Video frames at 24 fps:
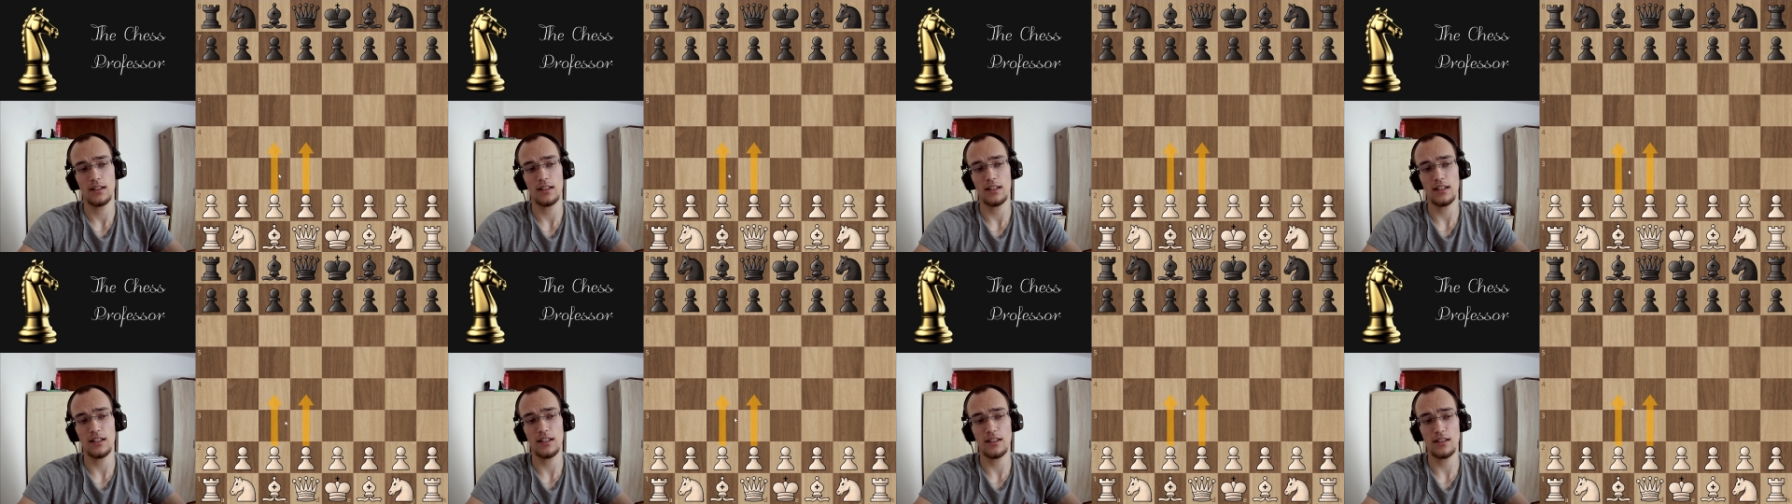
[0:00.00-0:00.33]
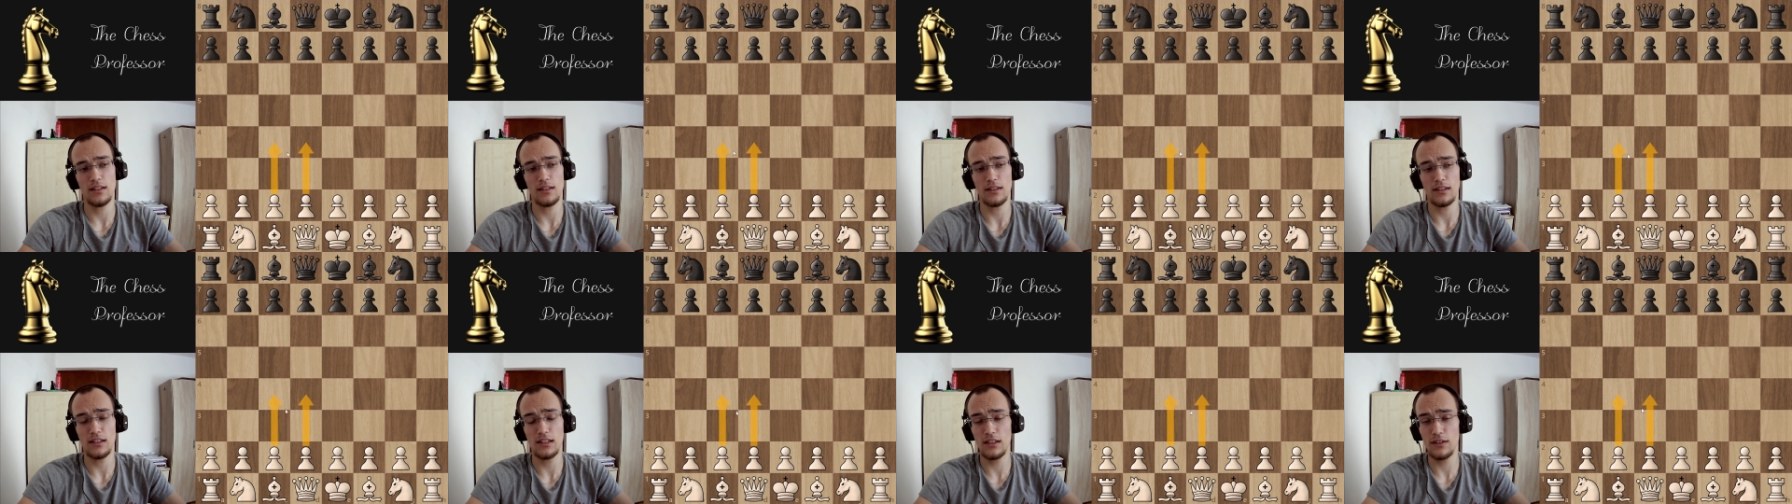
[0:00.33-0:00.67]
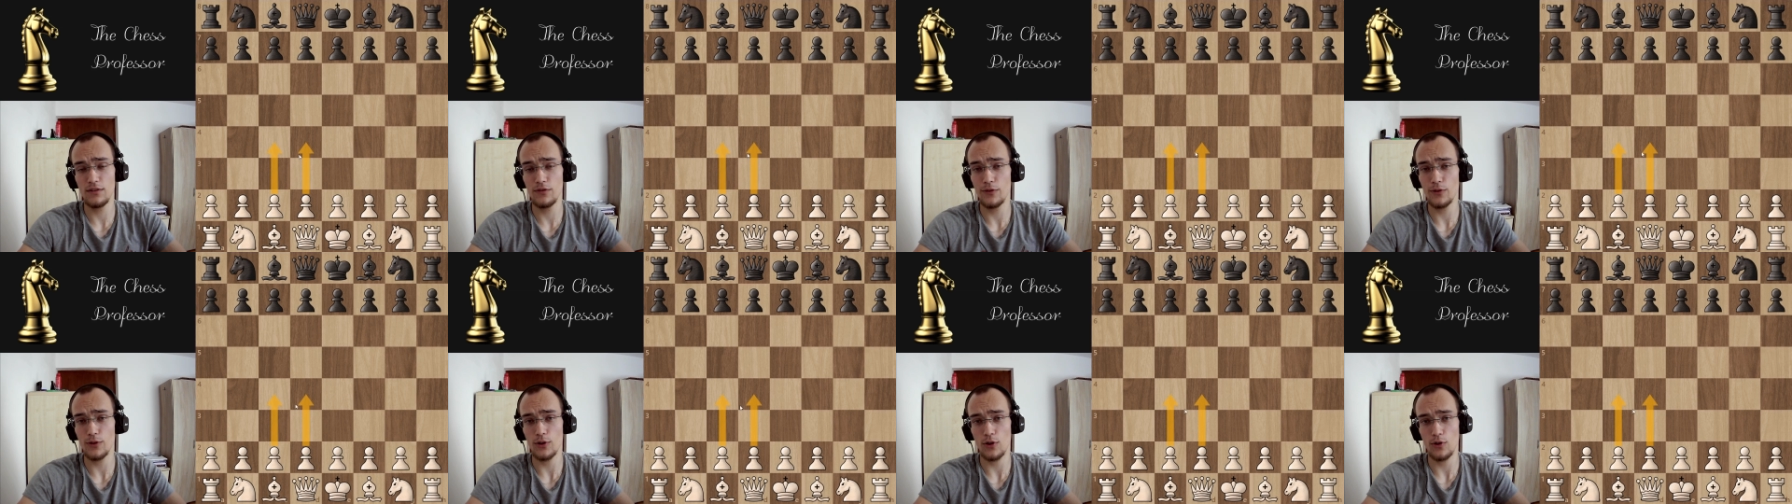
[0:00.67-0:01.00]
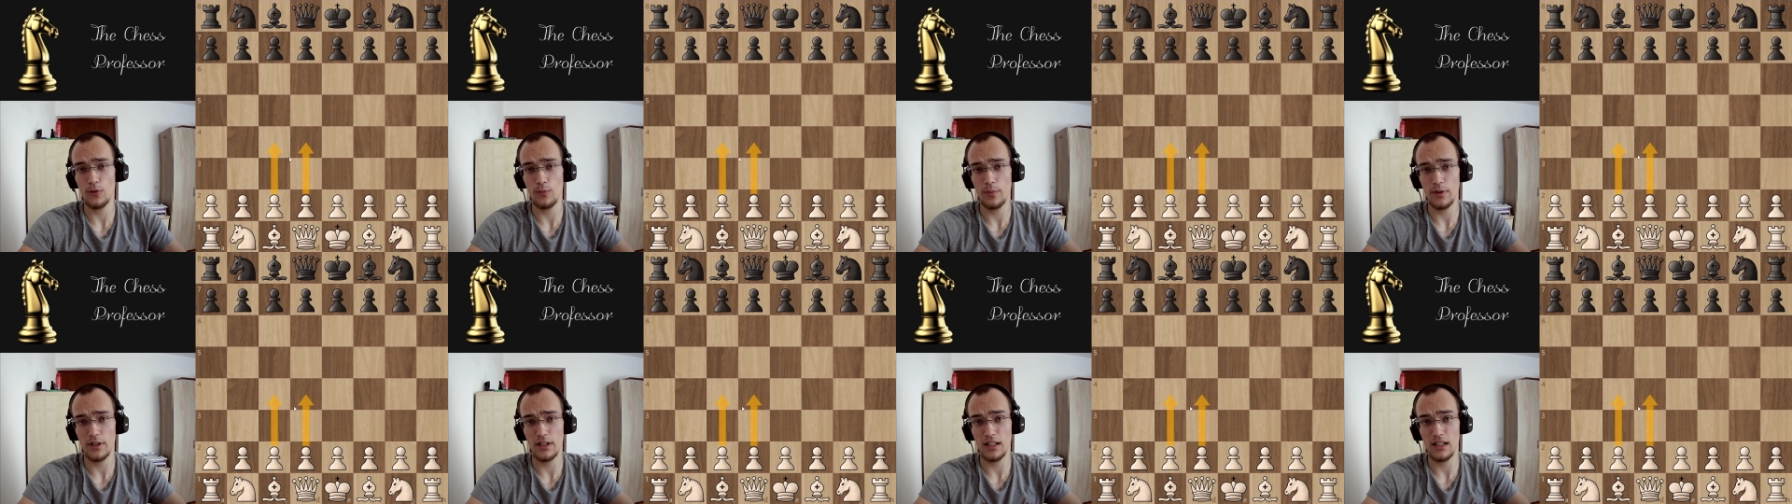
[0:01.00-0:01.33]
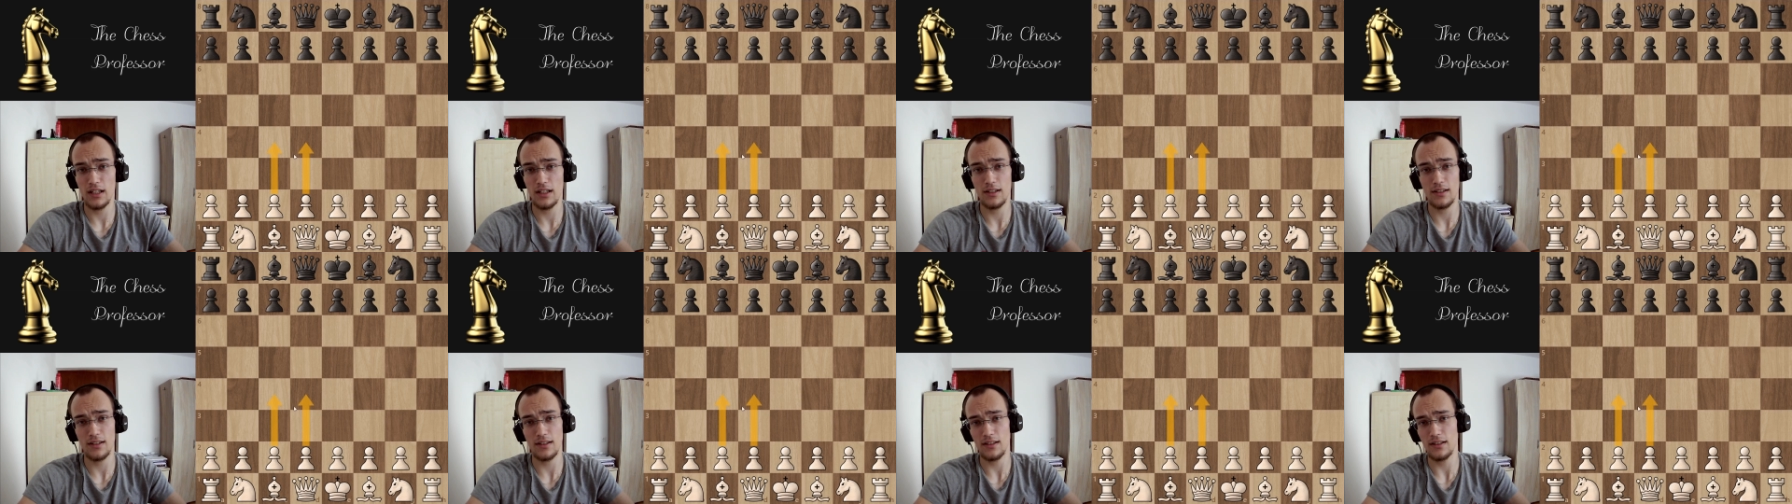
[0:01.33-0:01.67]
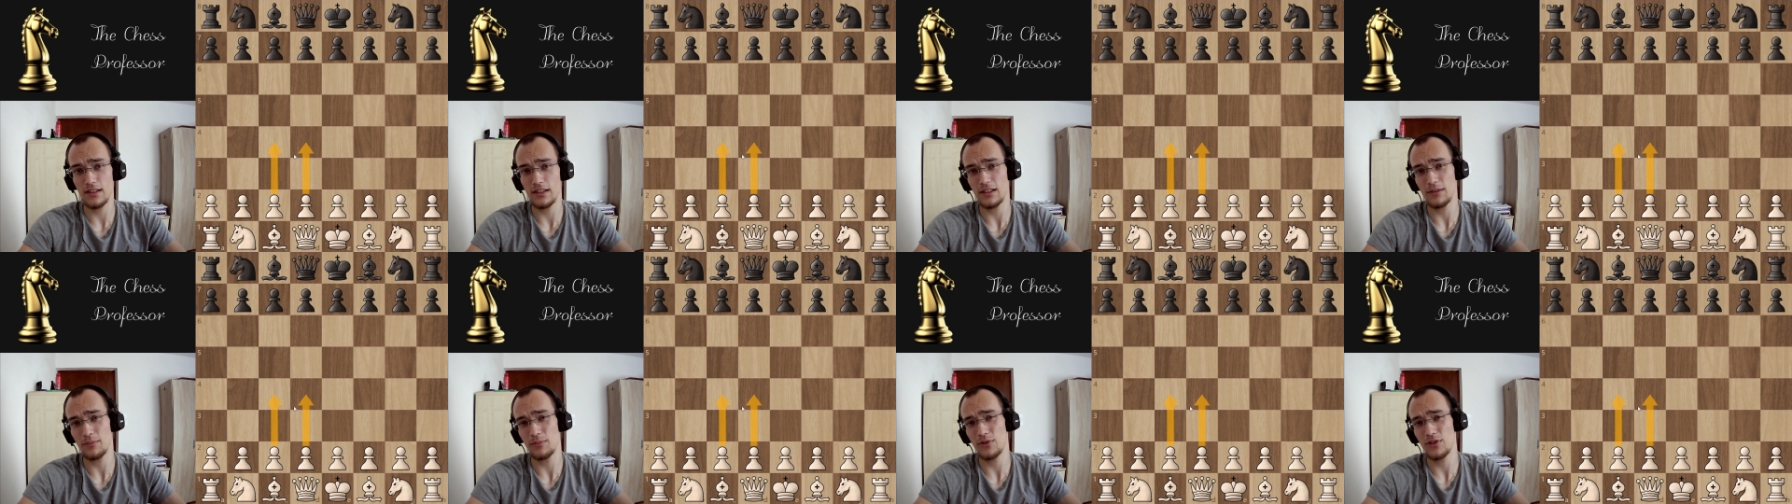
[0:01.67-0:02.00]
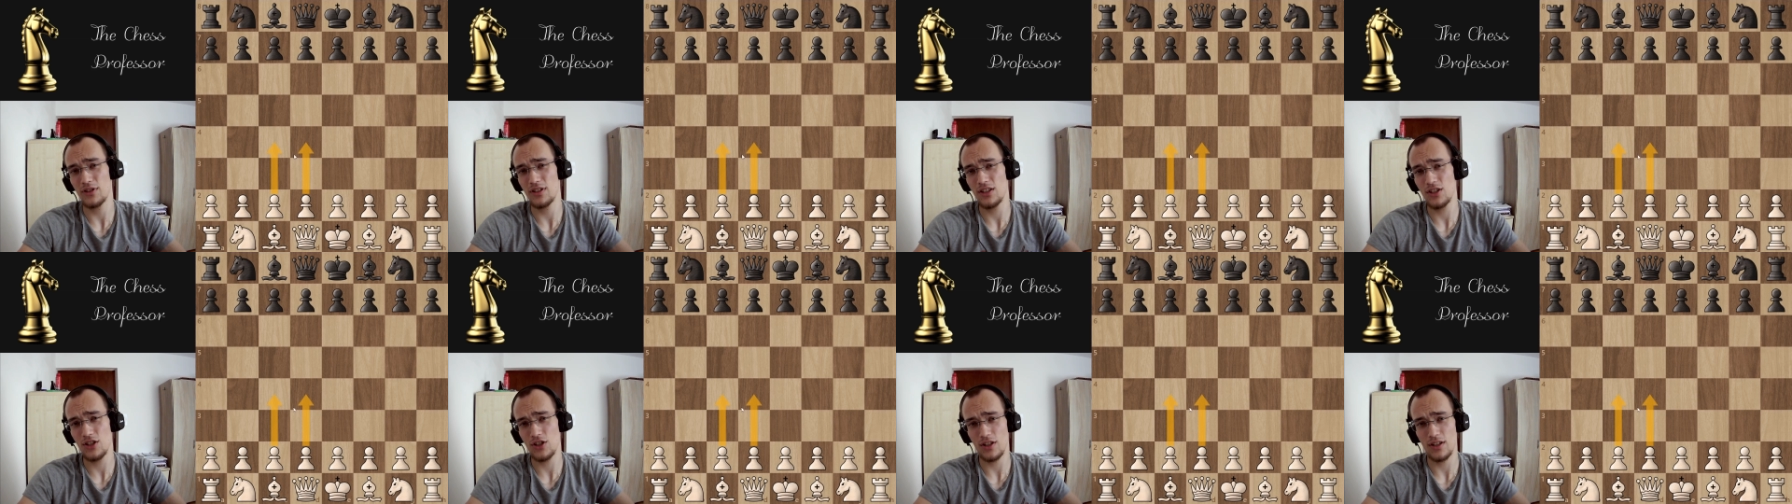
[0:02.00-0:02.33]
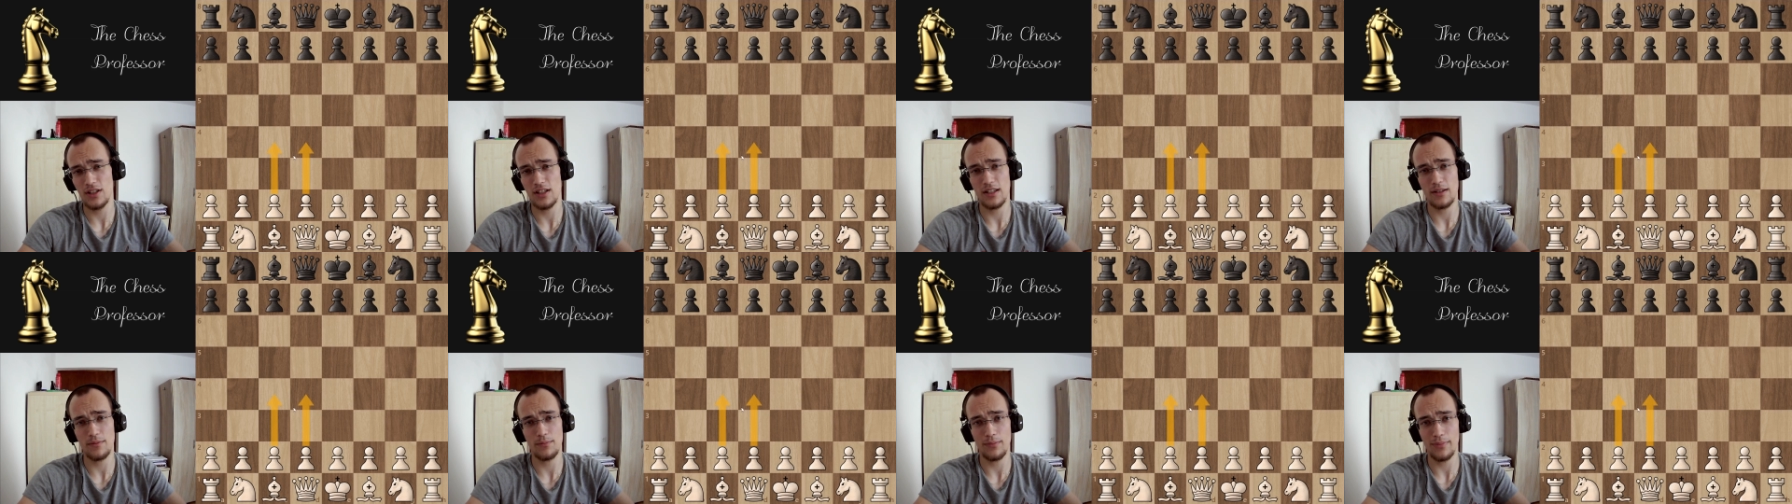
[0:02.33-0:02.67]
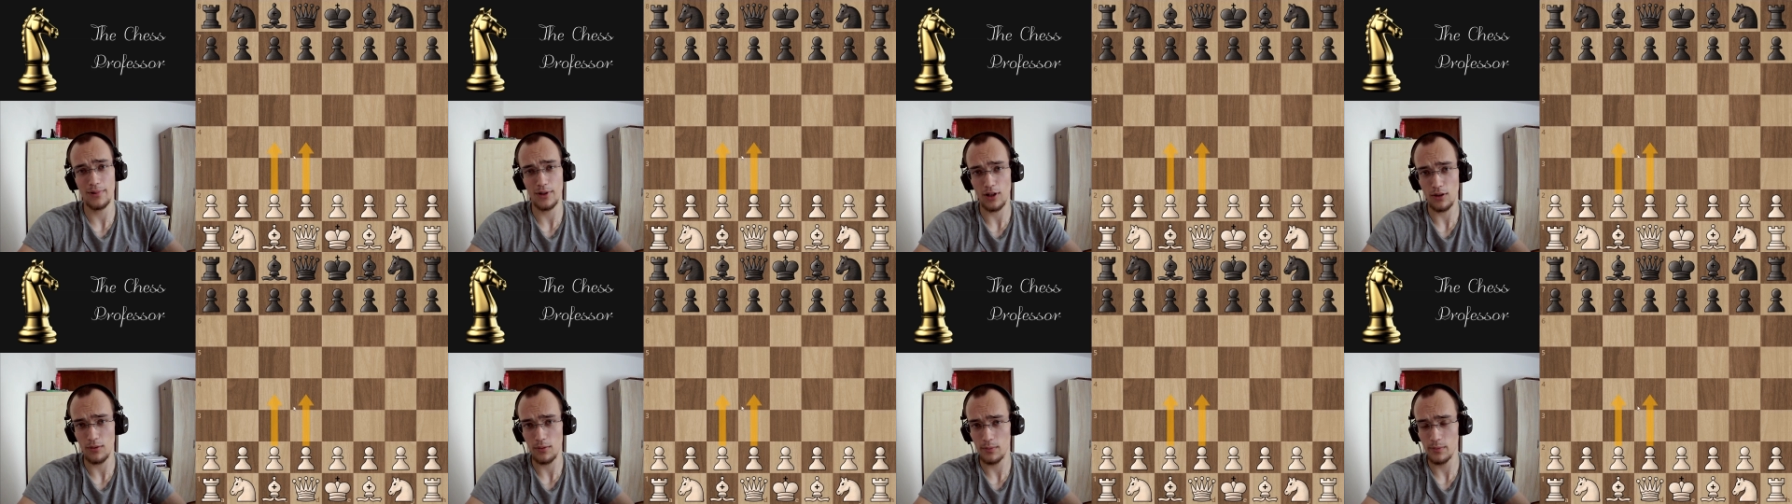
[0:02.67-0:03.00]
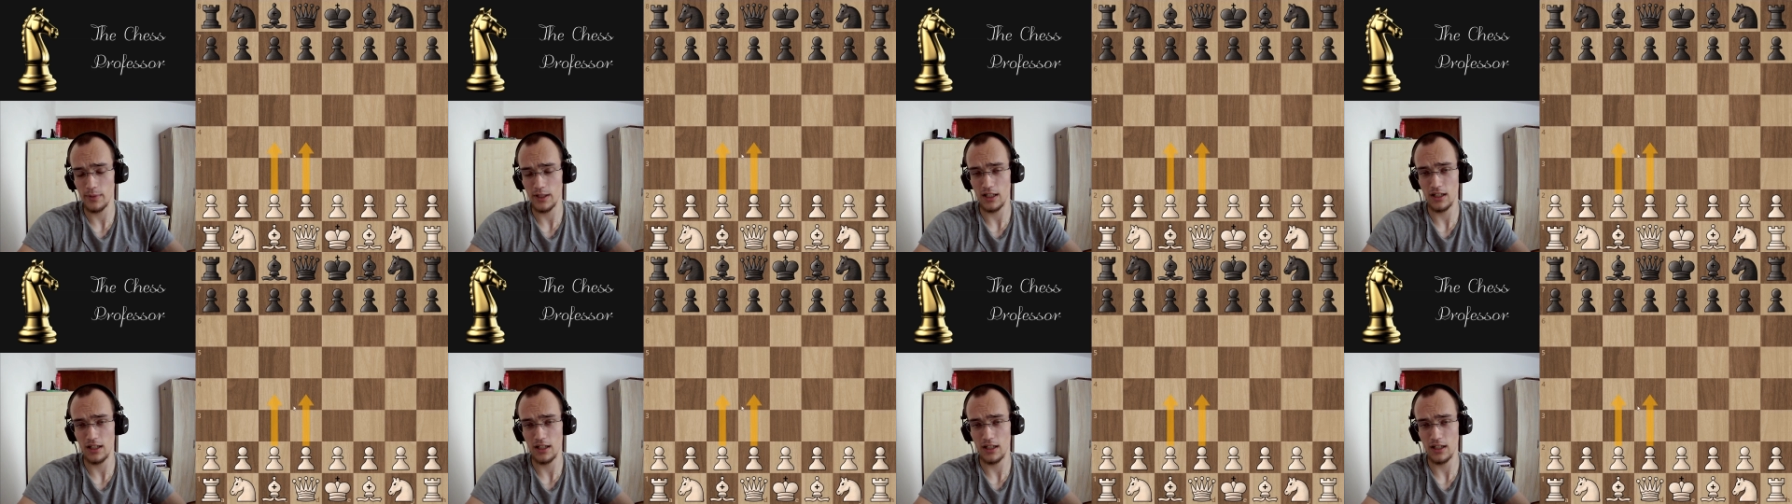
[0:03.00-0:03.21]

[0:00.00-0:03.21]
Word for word: In d four openings, the position is probably